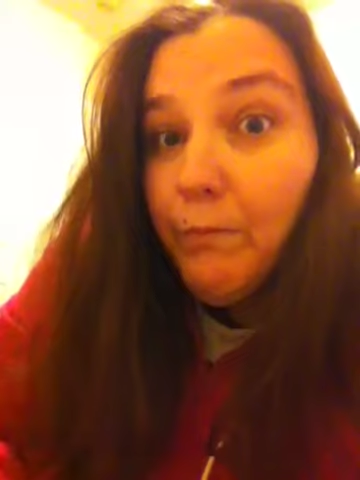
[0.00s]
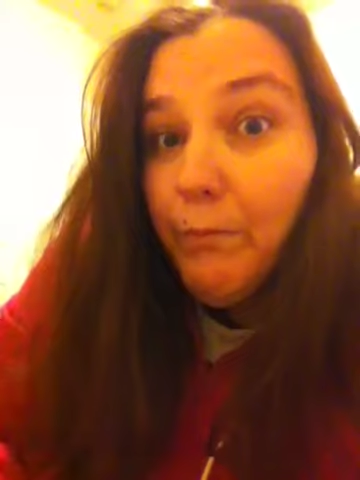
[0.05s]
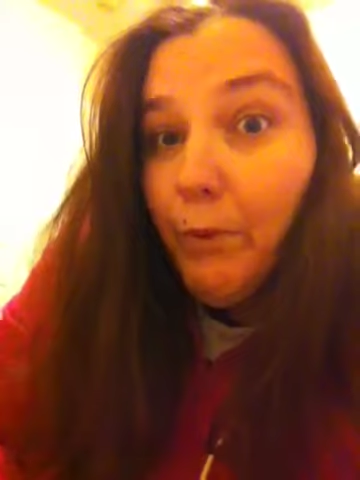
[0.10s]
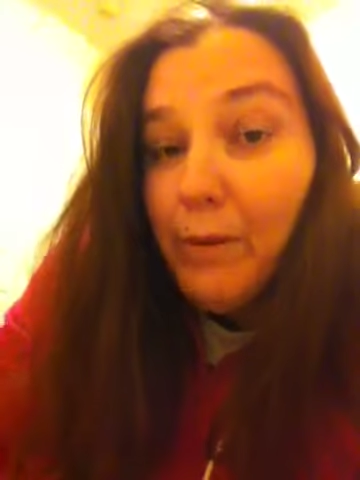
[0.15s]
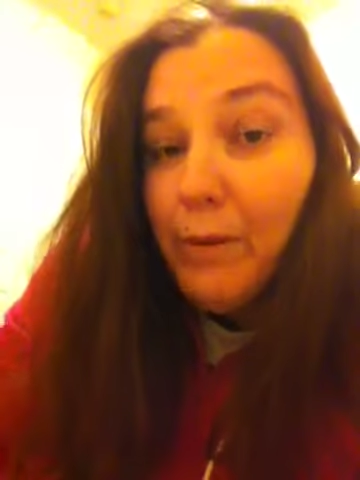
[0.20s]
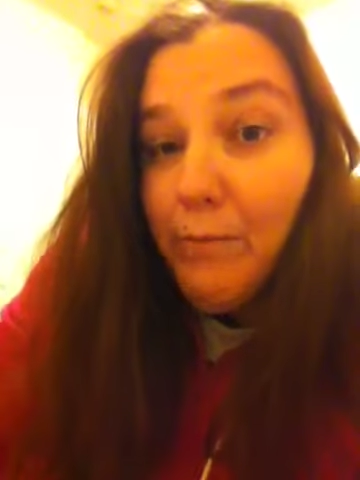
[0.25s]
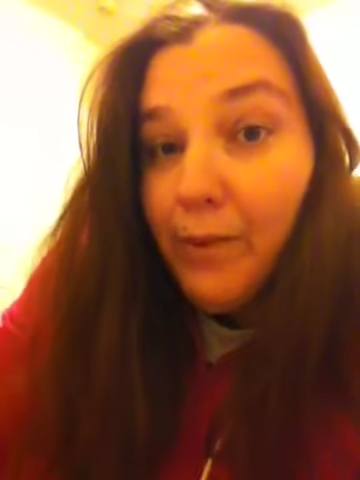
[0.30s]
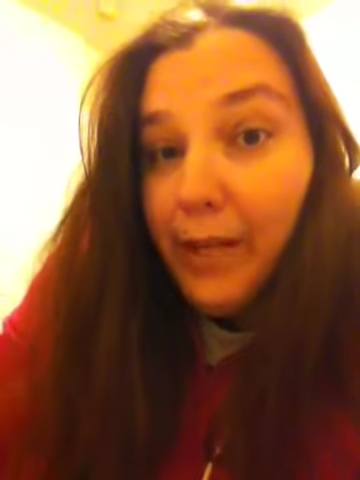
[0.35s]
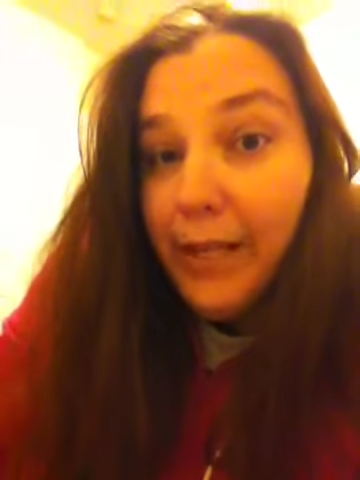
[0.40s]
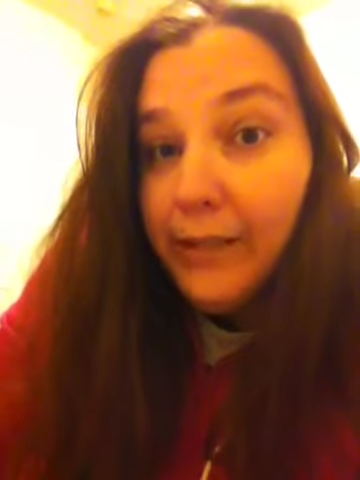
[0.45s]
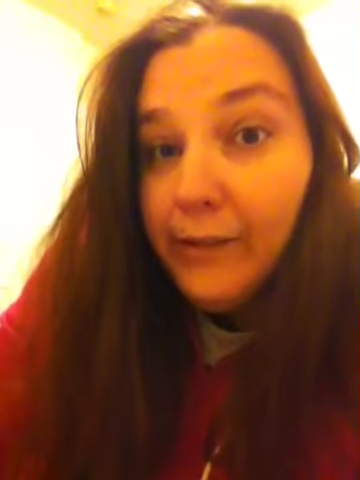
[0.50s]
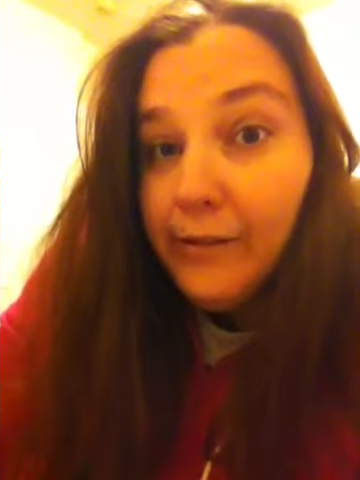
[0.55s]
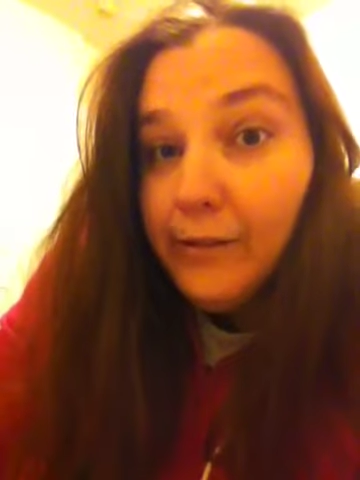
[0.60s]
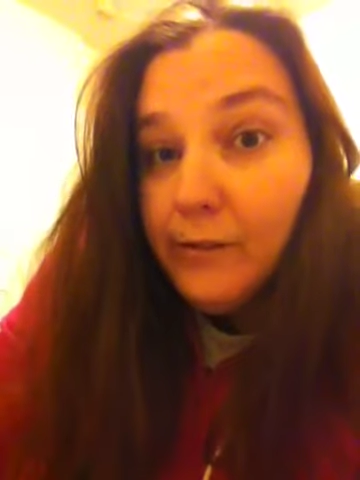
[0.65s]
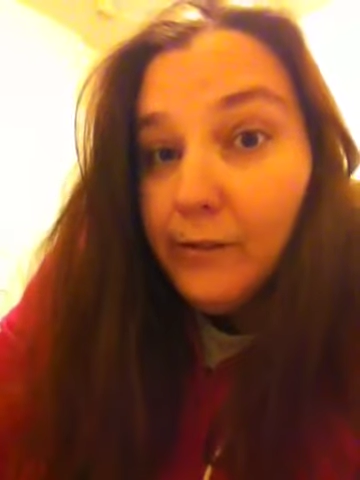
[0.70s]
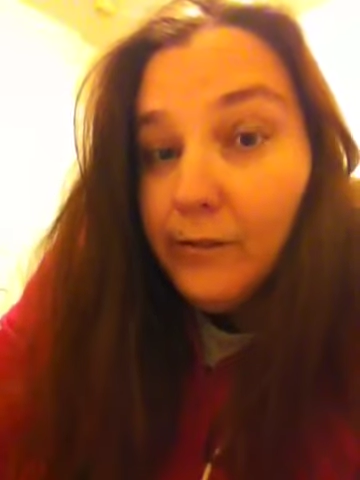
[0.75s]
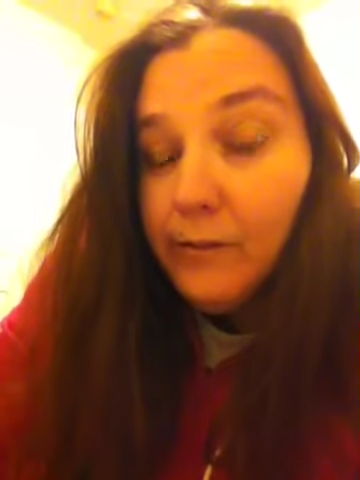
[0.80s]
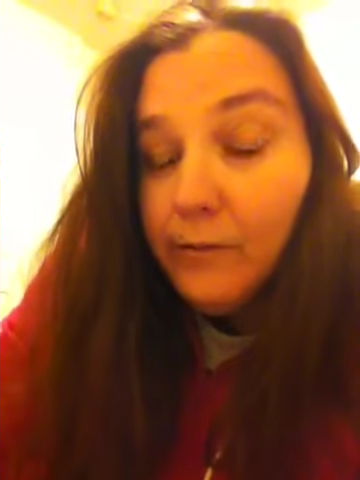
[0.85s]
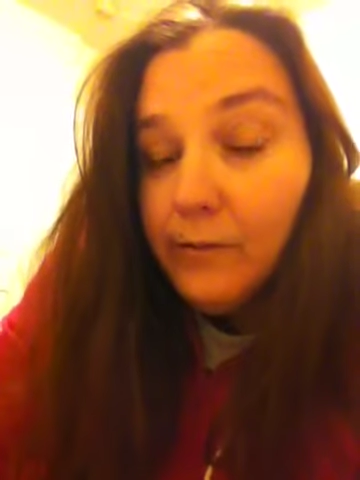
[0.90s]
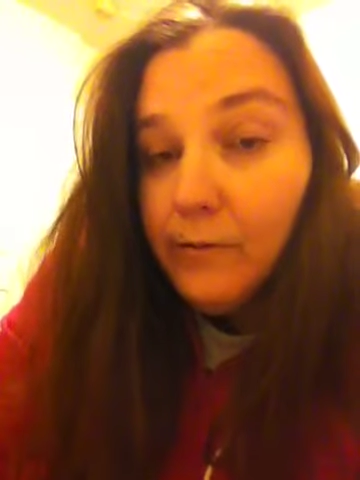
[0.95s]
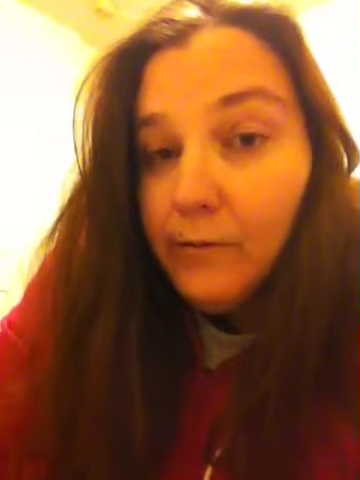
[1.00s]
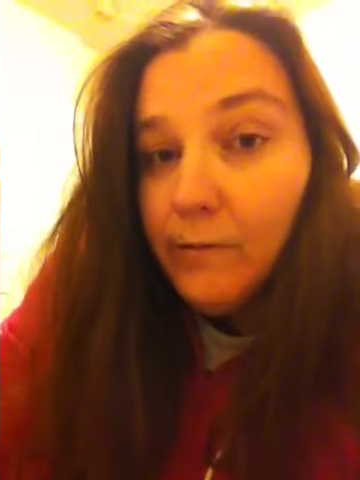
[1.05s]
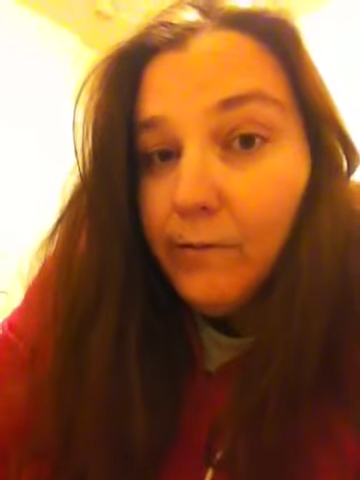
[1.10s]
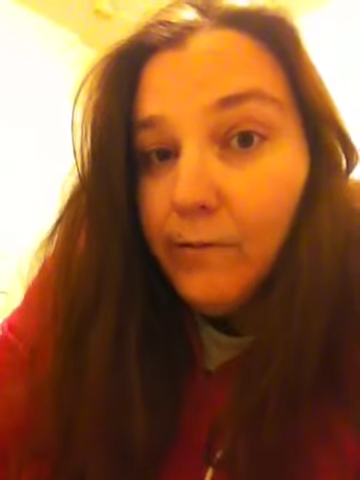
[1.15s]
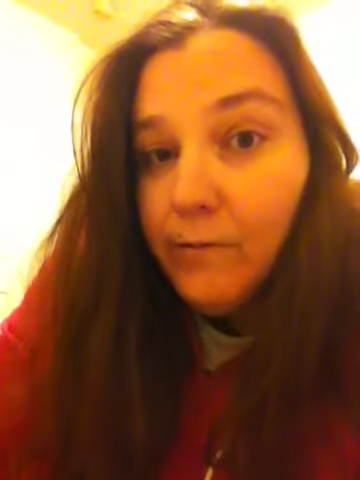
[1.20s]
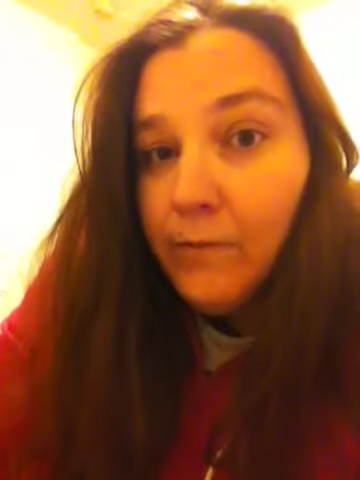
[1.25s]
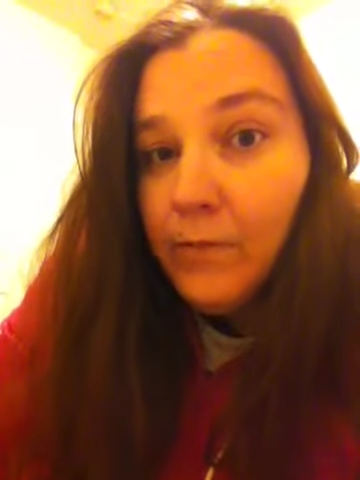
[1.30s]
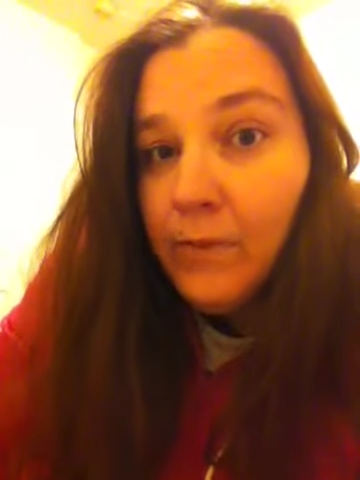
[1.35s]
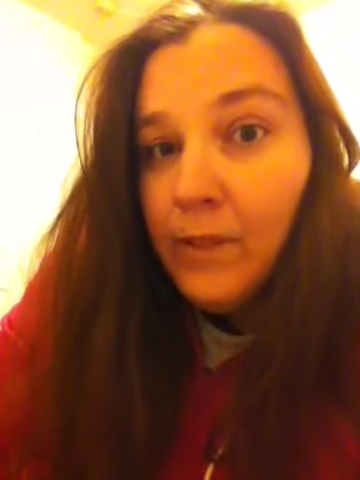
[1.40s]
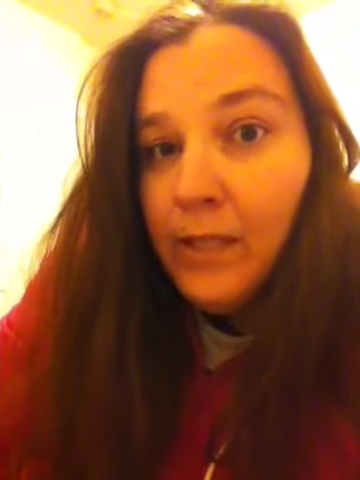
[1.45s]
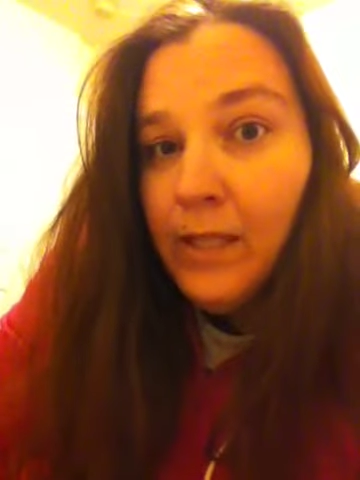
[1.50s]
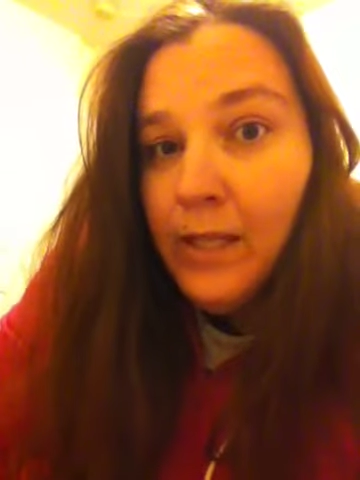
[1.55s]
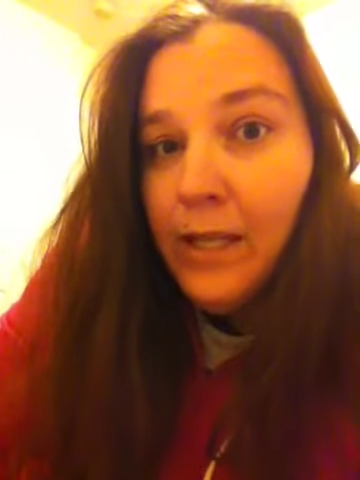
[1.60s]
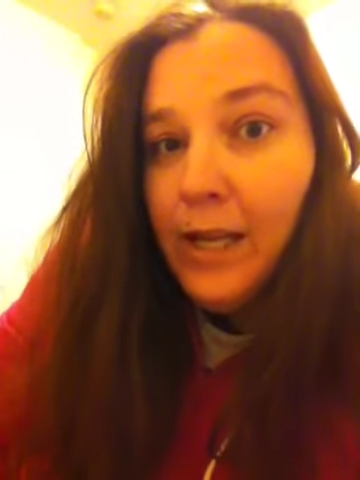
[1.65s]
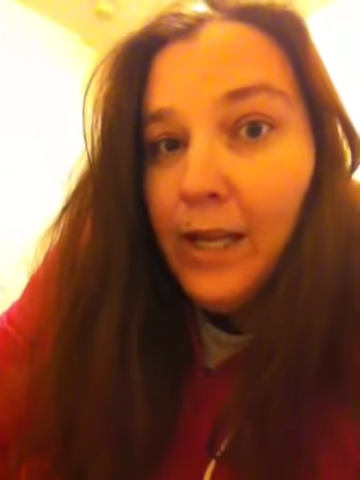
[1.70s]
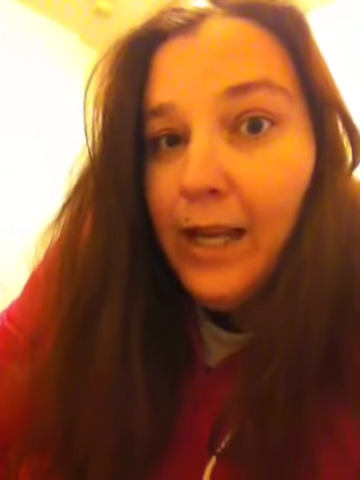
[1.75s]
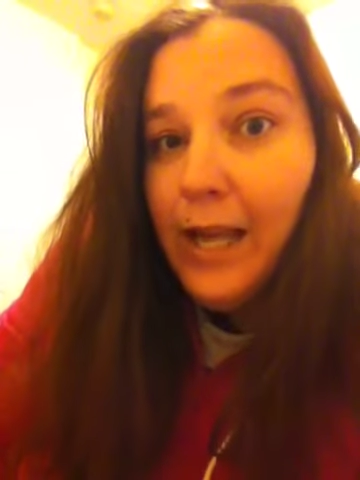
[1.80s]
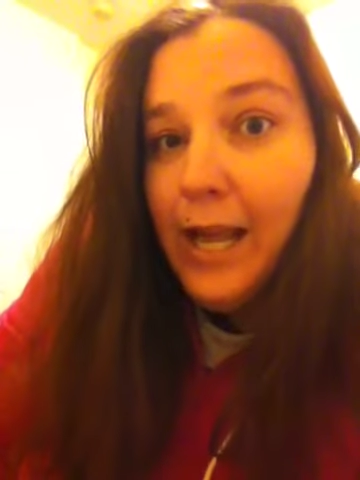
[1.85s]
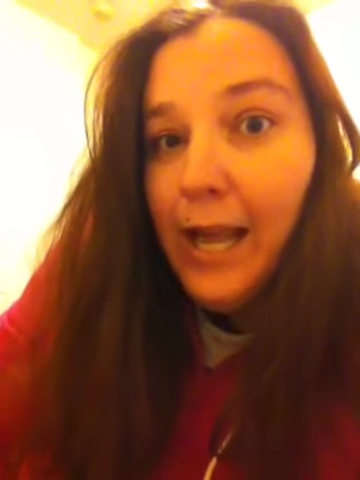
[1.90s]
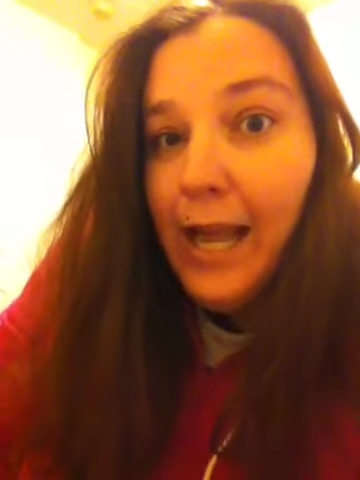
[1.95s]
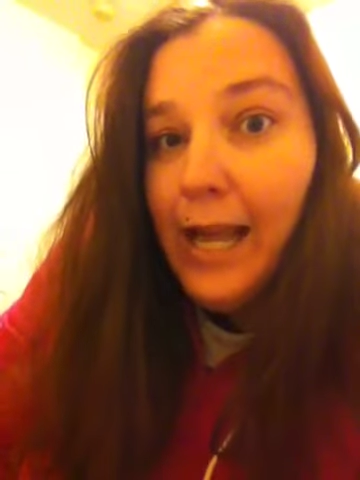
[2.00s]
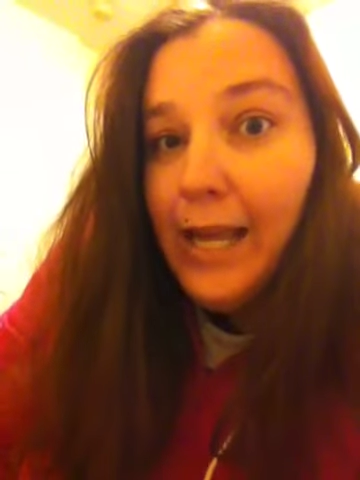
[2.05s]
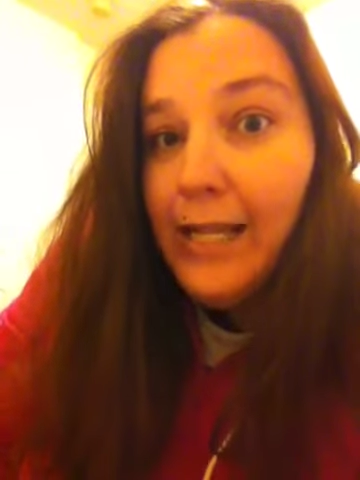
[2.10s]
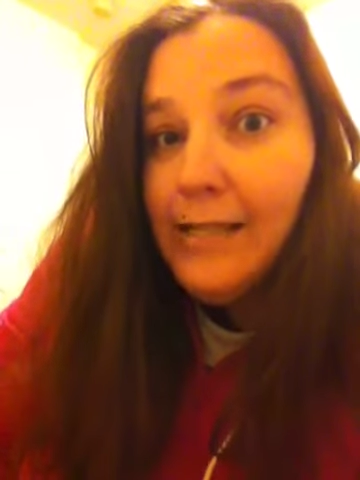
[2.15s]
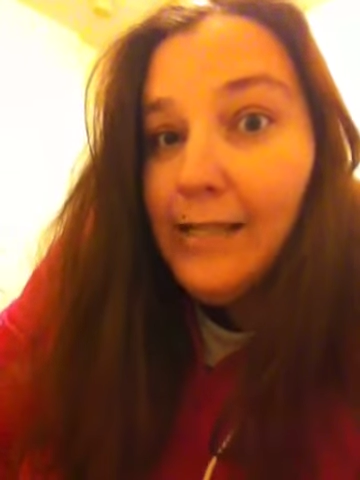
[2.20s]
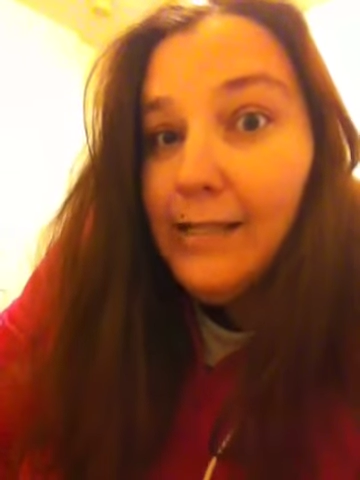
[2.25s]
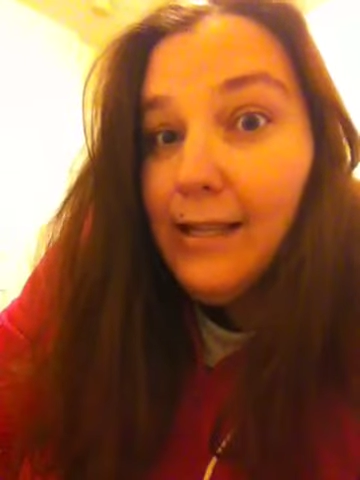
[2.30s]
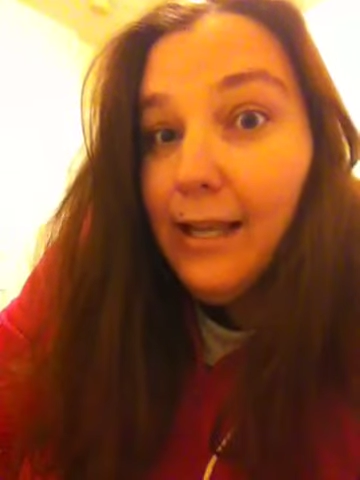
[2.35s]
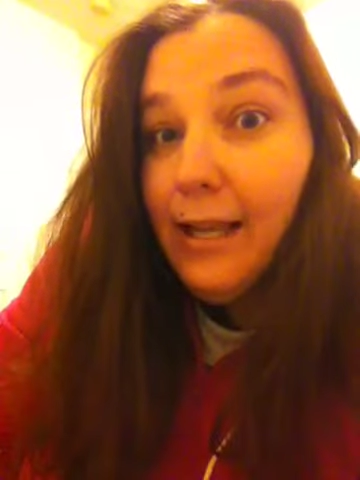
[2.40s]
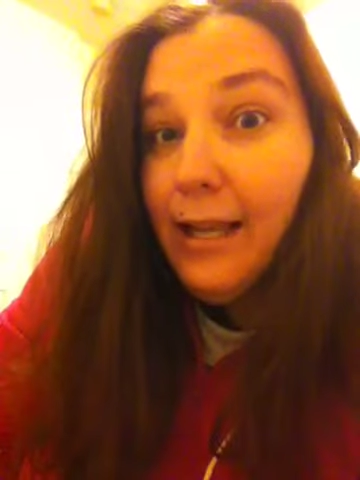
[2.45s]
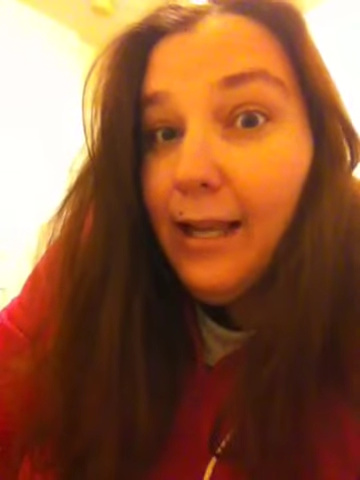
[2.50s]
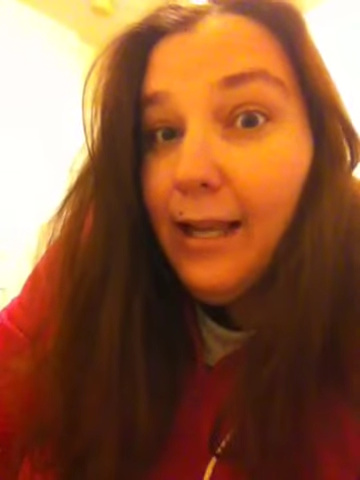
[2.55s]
Point blank. And